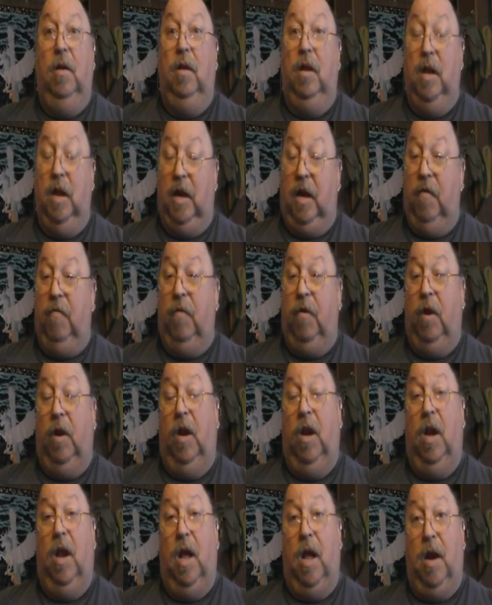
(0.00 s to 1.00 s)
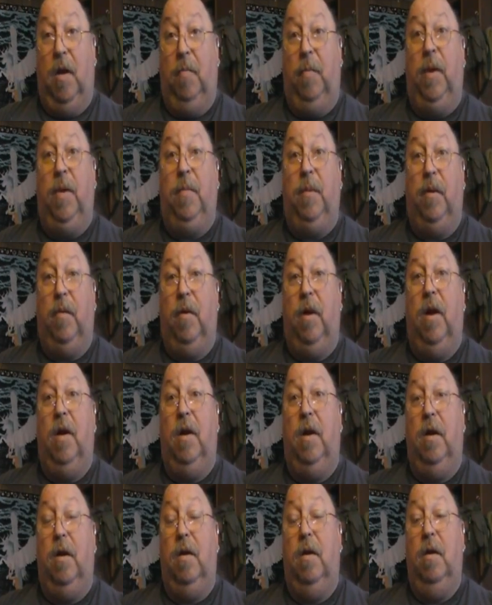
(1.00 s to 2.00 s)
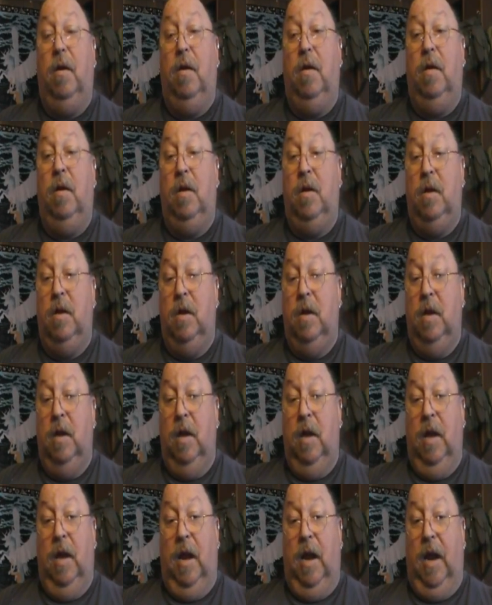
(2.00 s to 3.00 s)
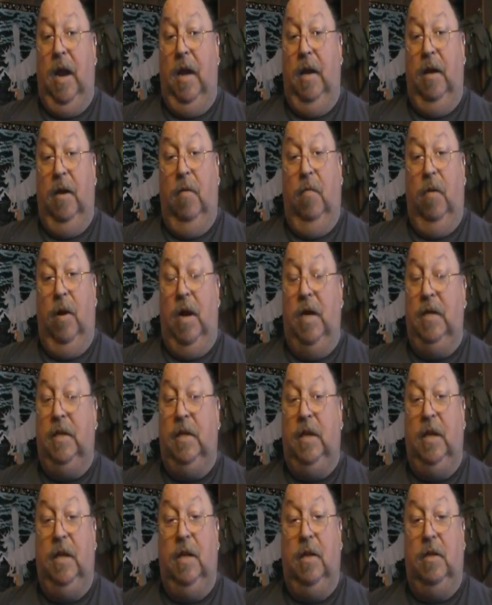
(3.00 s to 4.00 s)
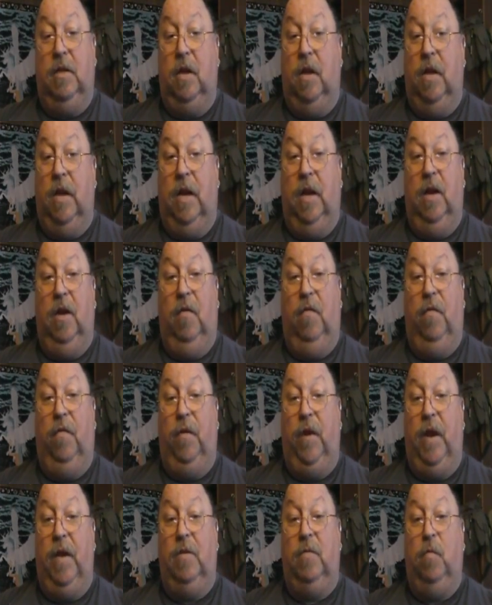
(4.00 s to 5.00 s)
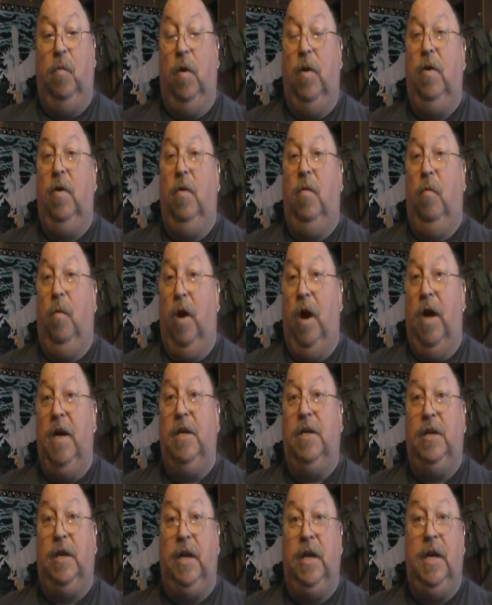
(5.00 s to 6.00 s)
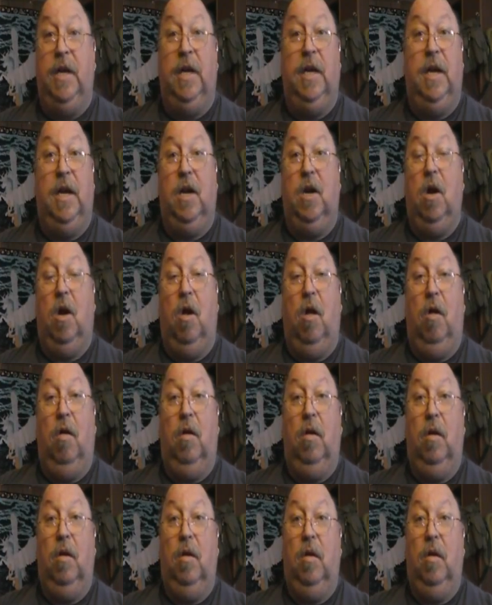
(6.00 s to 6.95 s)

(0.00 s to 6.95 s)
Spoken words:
Lucky for a lot of people around here. And when I saw that little face wondering why she didn't get called,